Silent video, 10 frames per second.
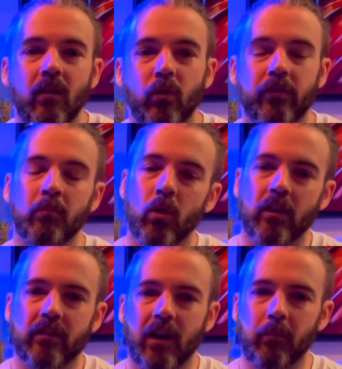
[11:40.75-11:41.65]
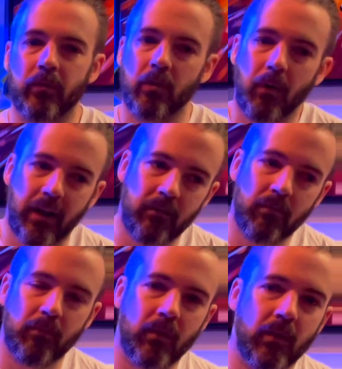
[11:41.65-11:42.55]
or smaller tubs, you might
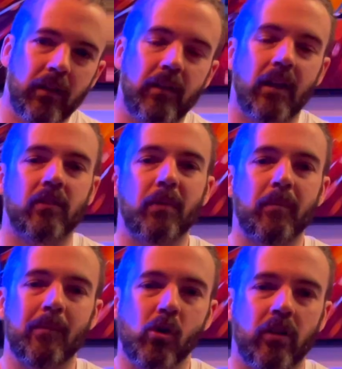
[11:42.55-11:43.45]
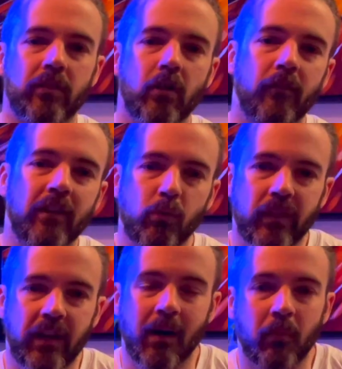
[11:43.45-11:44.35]
need to be a bit more conservative with
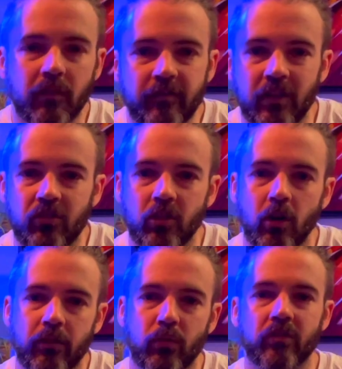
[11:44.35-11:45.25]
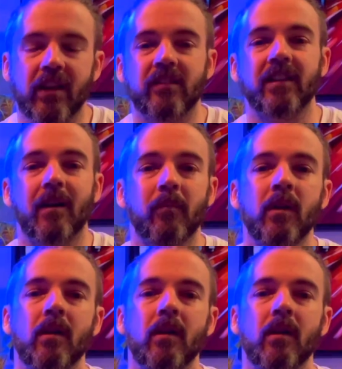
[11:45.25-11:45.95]
the number of fish you go through TTM